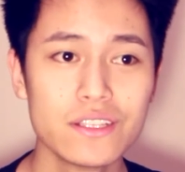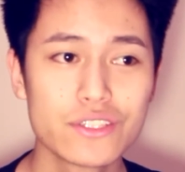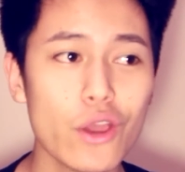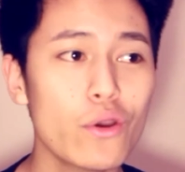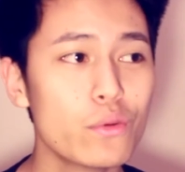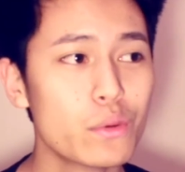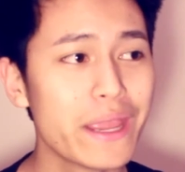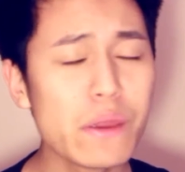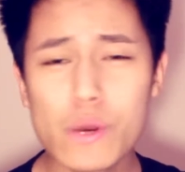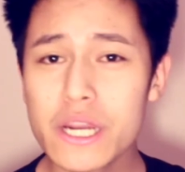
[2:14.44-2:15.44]
So
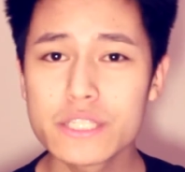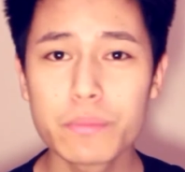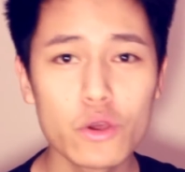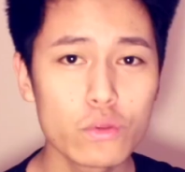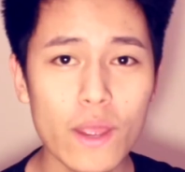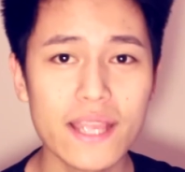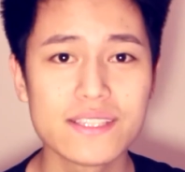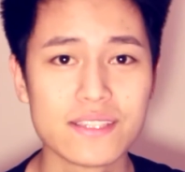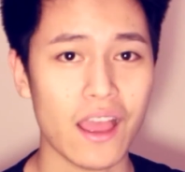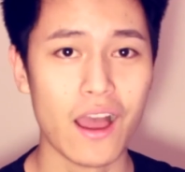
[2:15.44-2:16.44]
it works both
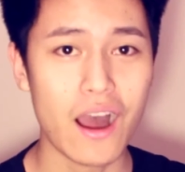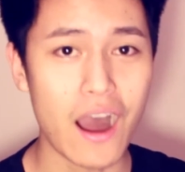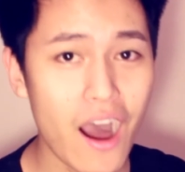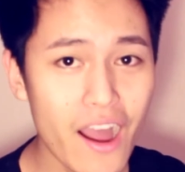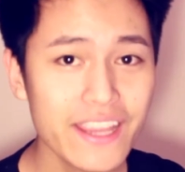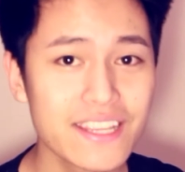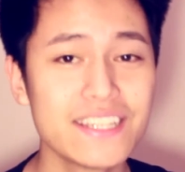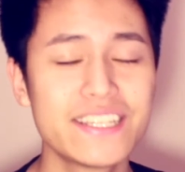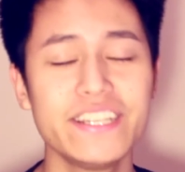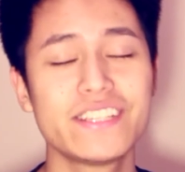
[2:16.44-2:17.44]
ways. I
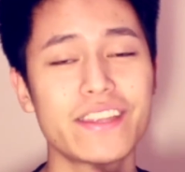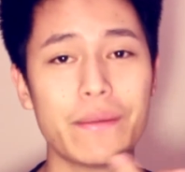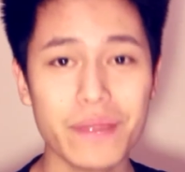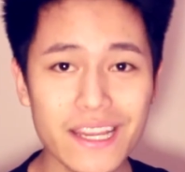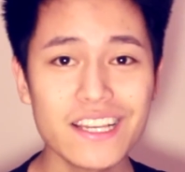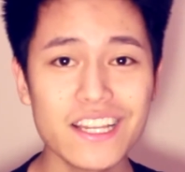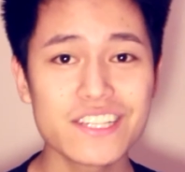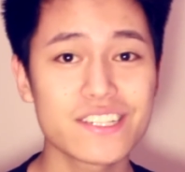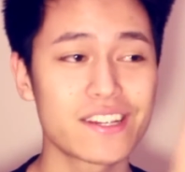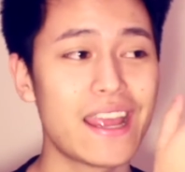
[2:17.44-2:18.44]
can teach them
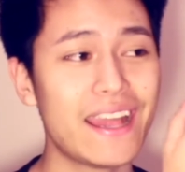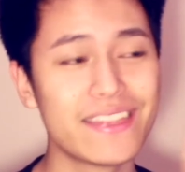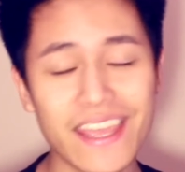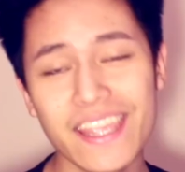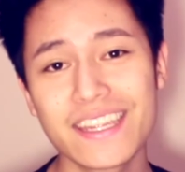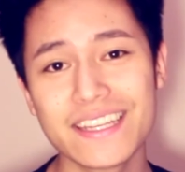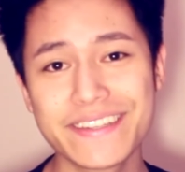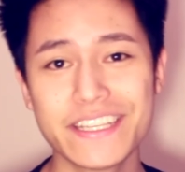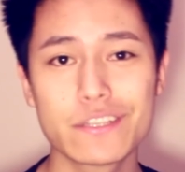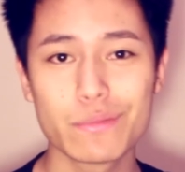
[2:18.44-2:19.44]
English and they can
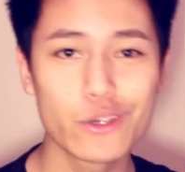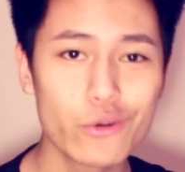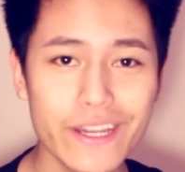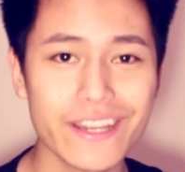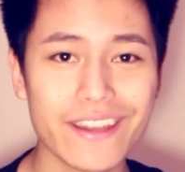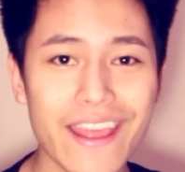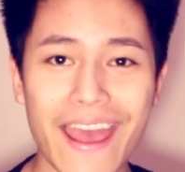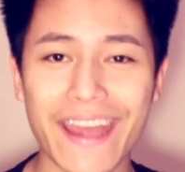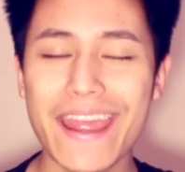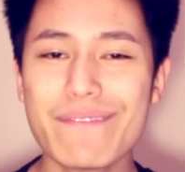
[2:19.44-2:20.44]
teach me Korean
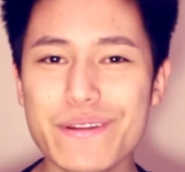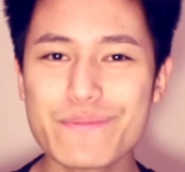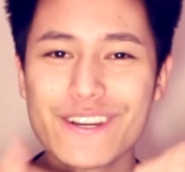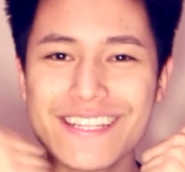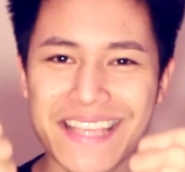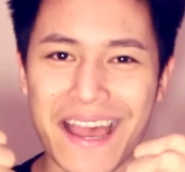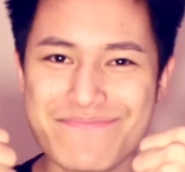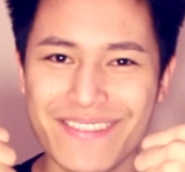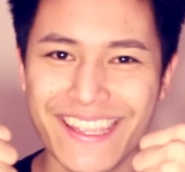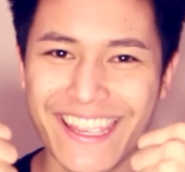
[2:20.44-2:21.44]
and everybody's
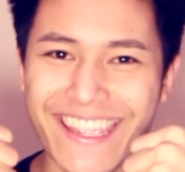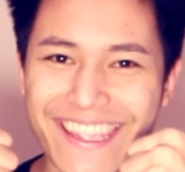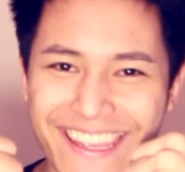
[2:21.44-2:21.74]
happy.